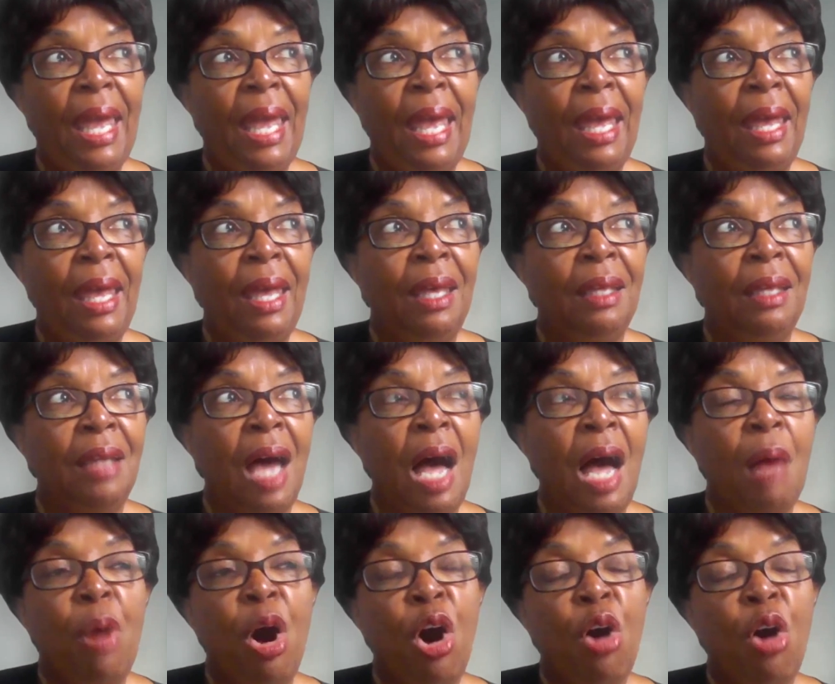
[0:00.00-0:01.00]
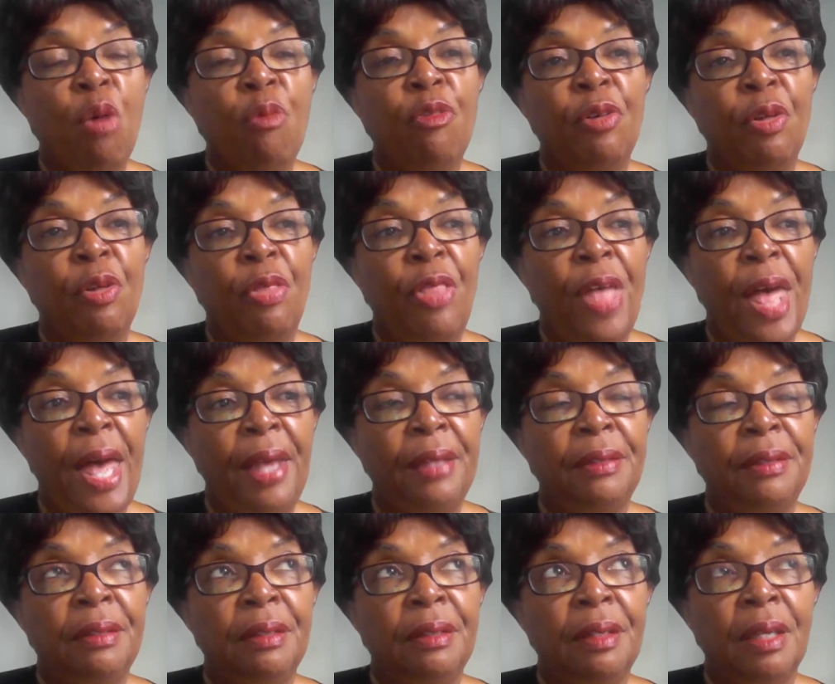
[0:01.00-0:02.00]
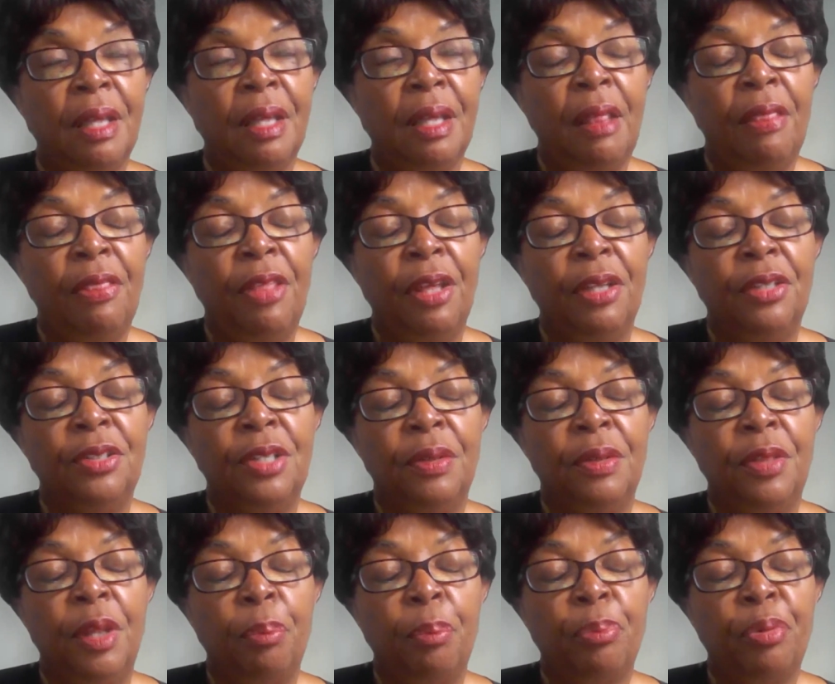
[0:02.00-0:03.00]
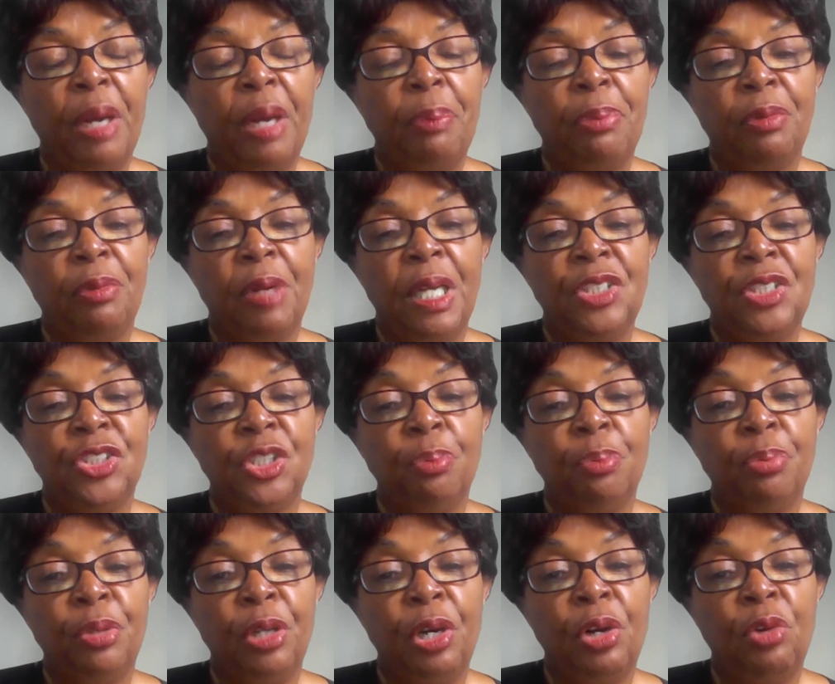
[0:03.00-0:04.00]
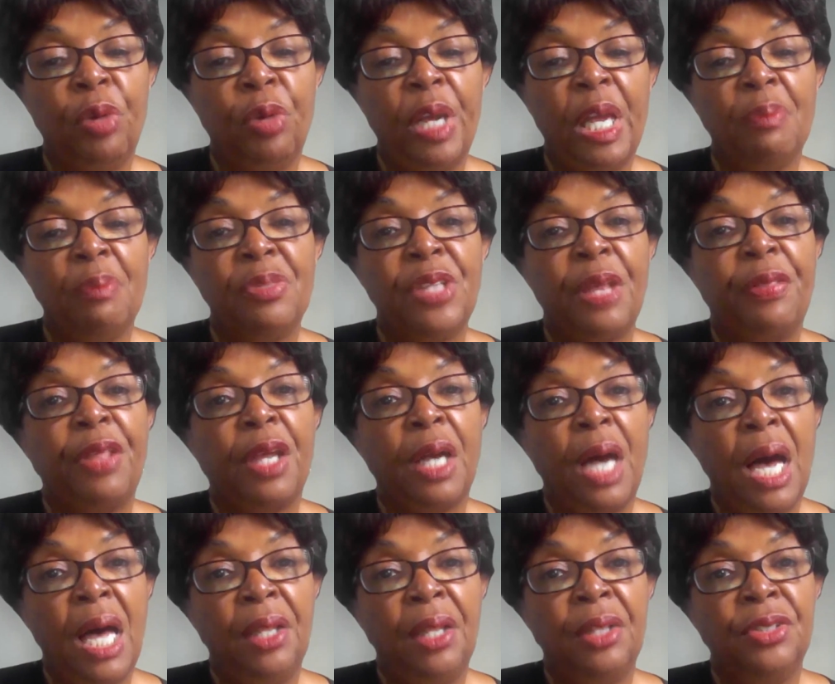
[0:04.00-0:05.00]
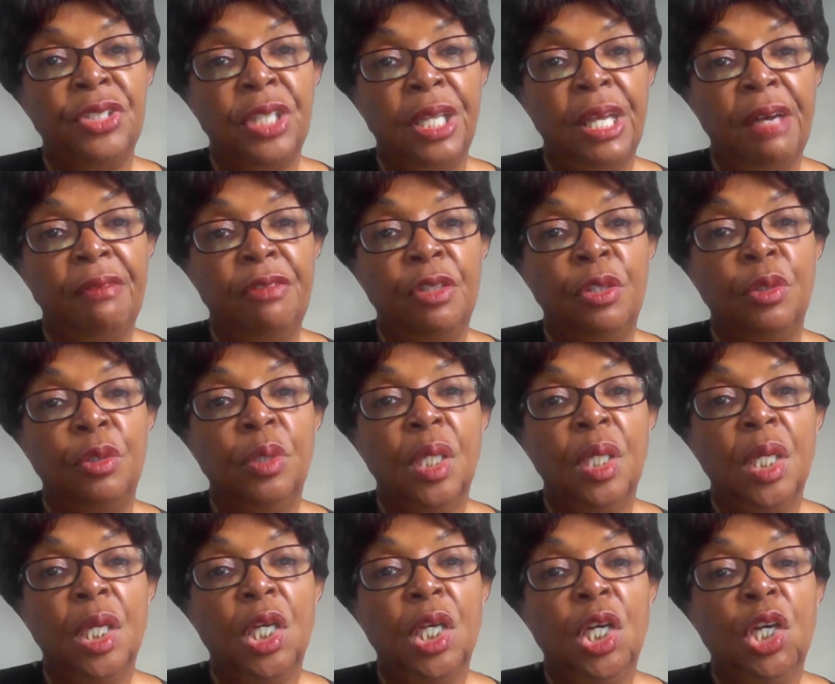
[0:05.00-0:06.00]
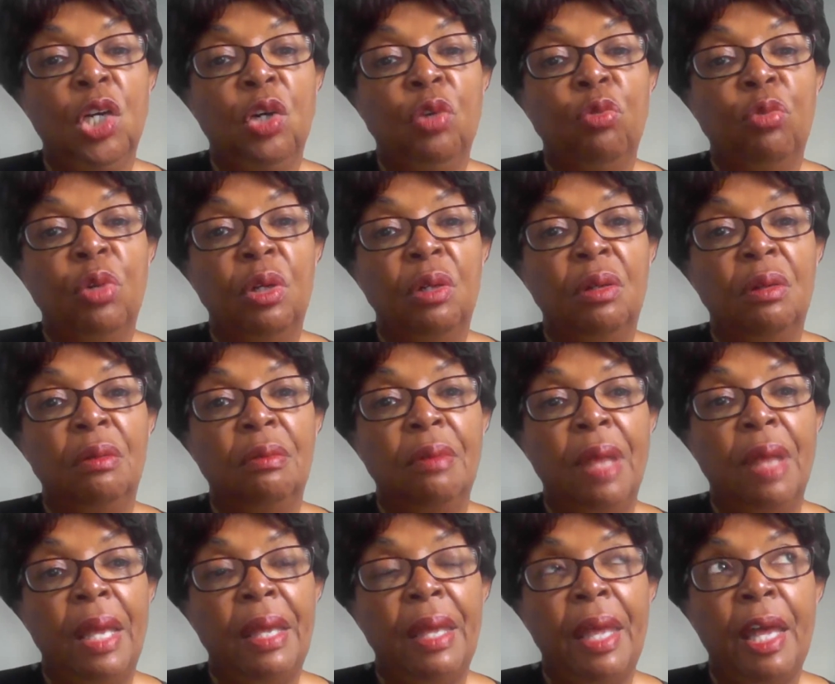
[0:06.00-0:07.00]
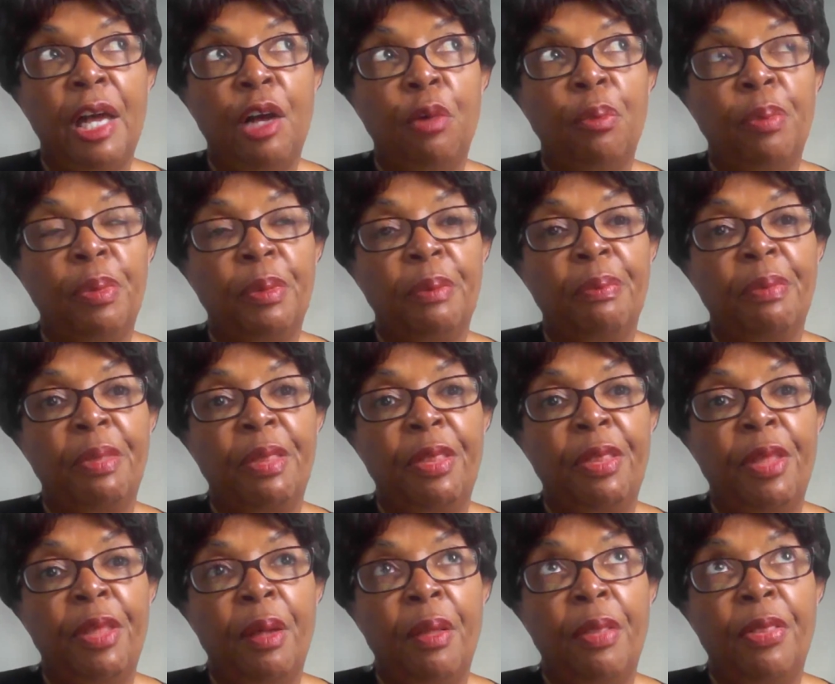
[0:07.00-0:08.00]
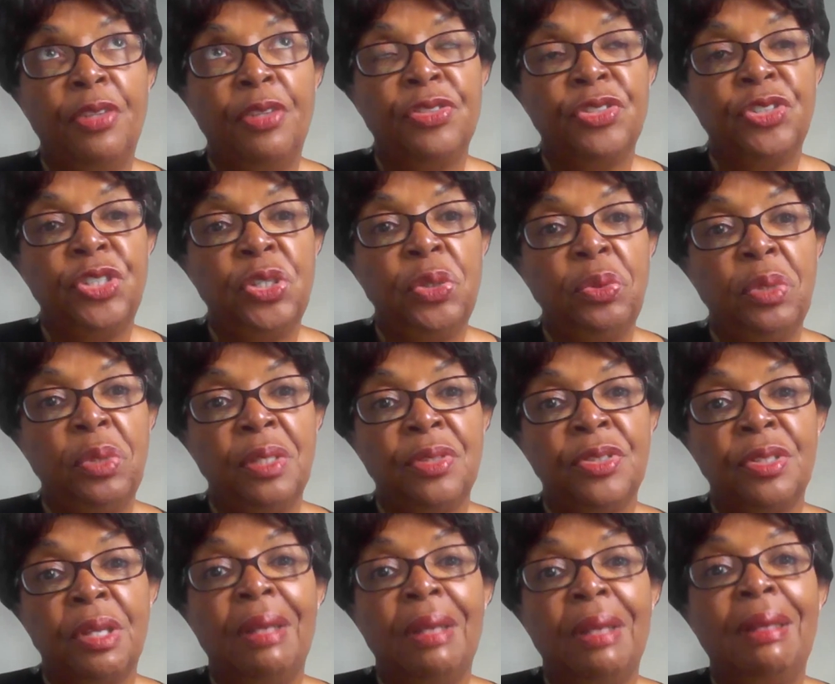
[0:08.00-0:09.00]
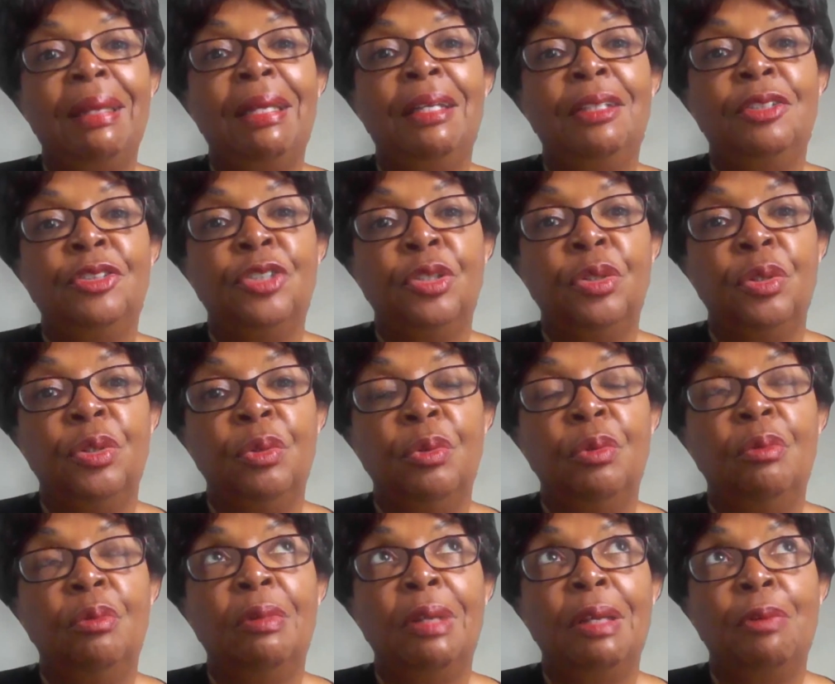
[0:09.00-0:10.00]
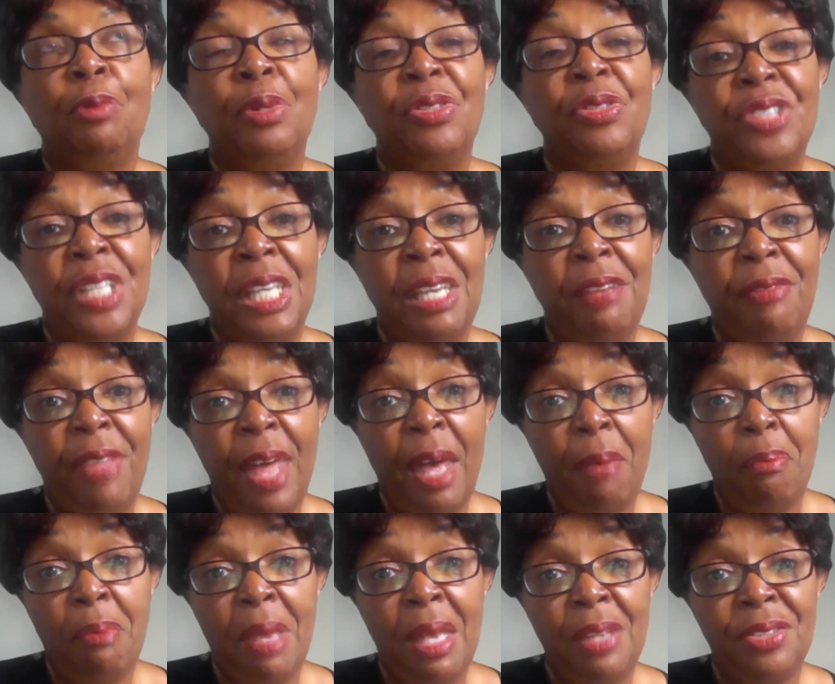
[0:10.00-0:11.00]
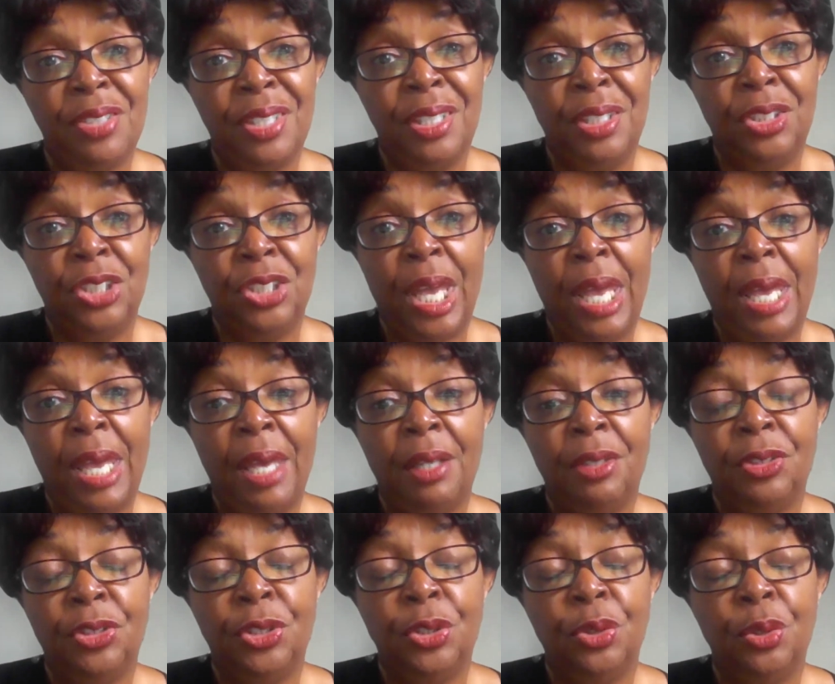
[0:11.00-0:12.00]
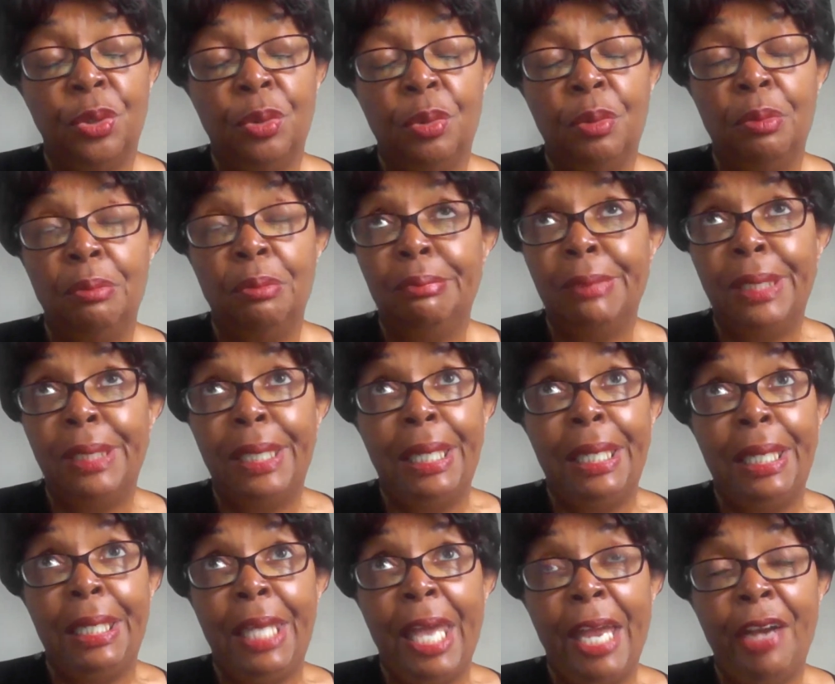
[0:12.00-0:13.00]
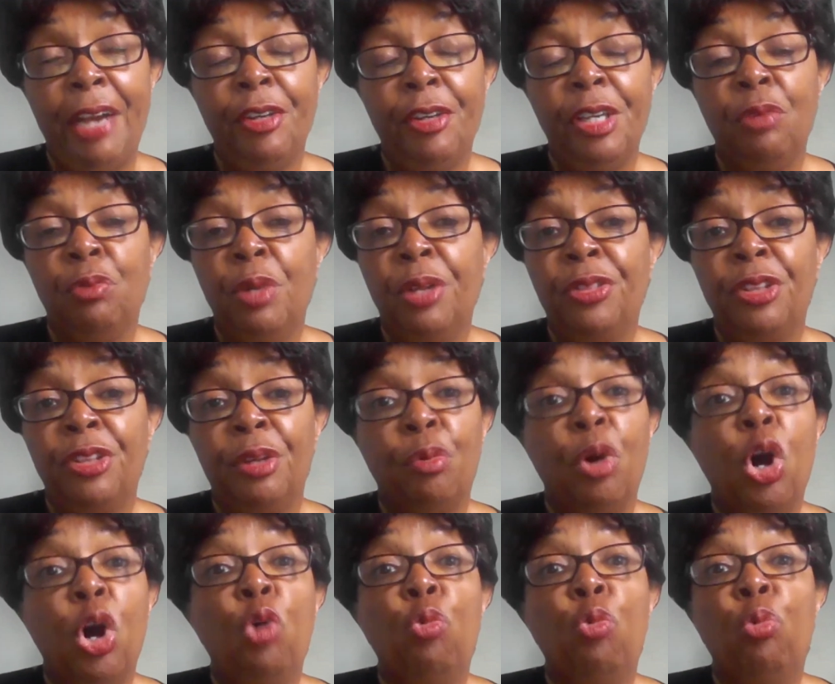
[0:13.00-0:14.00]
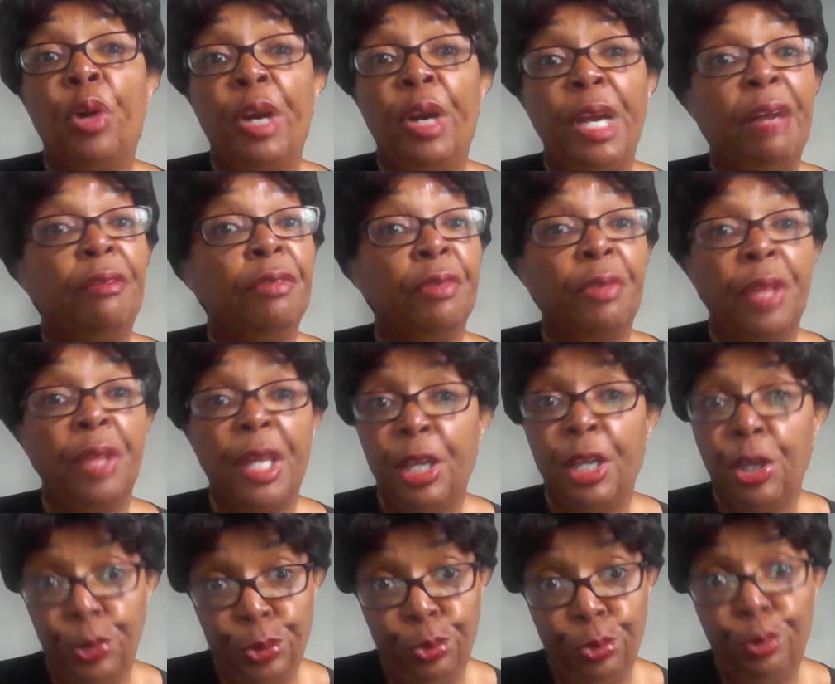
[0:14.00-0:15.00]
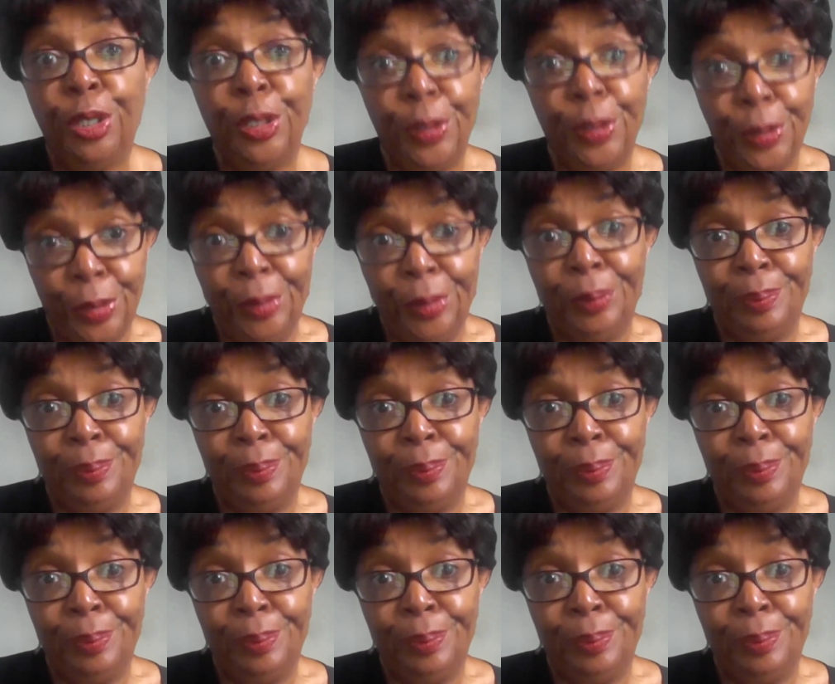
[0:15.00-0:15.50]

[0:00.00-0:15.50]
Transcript: And I'm hopeful that the preparation programs at the college level will help the students to receive that message and to carry it with them wherever they go to work